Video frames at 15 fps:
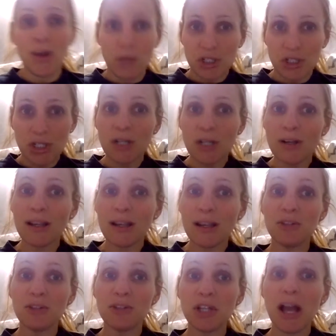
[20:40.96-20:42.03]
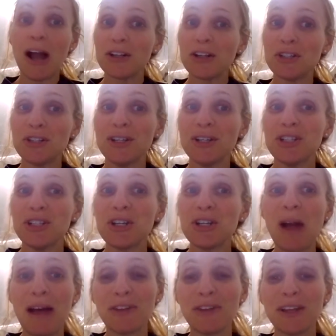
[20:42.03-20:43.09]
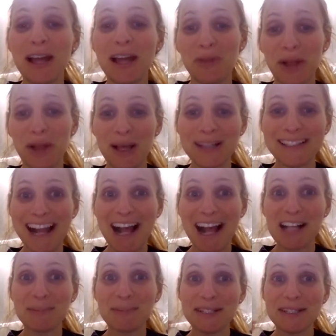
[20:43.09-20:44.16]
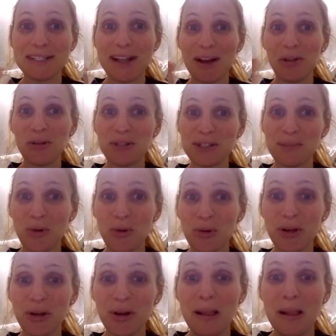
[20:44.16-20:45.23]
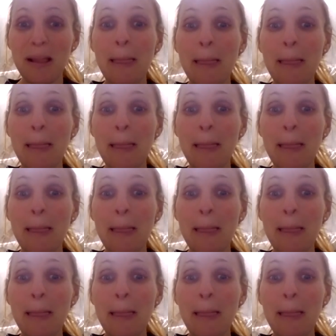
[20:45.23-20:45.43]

which geographically, I realize that Aspen is not close to Boulder,